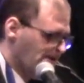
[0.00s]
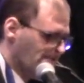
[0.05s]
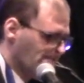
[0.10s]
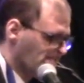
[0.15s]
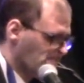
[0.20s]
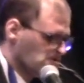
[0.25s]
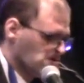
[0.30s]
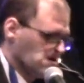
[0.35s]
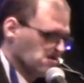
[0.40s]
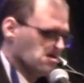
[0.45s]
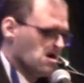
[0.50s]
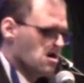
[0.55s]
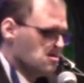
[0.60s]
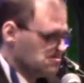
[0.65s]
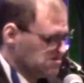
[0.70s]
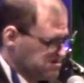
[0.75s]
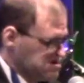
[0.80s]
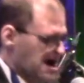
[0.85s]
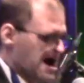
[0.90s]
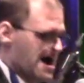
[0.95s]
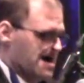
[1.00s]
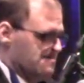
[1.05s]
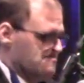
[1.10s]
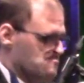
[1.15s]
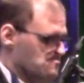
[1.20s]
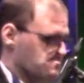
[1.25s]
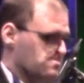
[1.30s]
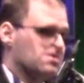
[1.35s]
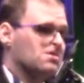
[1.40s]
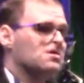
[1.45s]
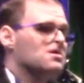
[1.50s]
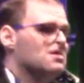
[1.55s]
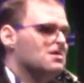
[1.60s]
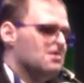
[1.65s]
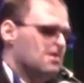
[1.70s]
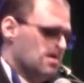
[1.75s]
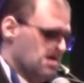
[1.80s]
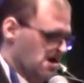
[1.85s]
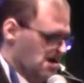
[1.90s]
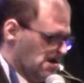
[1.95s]
For a long time,
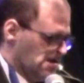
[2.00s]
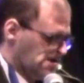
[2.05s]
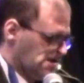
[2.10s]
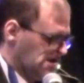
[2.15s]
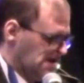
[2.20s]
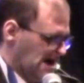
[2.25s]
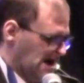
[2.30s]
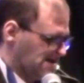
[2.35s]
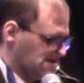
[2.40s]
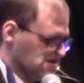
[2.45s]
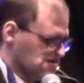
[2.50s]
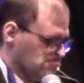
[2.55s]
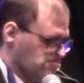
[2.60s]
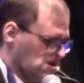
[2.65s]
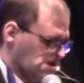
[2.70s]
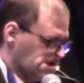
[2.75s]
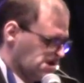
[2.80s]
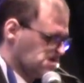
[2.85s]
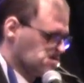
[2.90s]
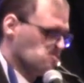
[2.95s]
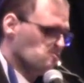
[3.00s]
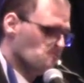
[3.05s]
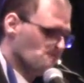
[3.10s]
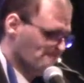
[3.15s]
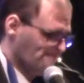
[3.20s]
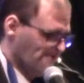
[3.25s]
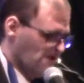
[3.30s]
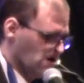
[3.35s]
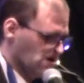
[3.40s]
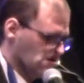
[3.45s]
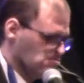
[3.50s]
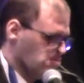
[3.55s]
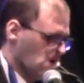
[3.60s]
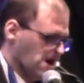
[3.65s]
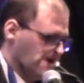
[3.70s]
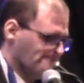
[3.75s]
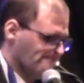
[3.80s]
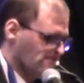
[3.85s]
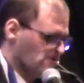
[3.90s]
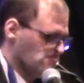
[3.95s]
Seattle was too far
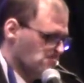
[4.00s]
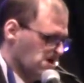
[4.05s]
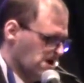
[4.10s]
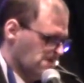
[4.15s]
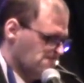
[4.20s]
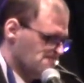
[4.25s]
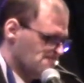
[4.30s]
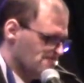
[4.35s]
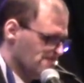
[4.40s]
away for me.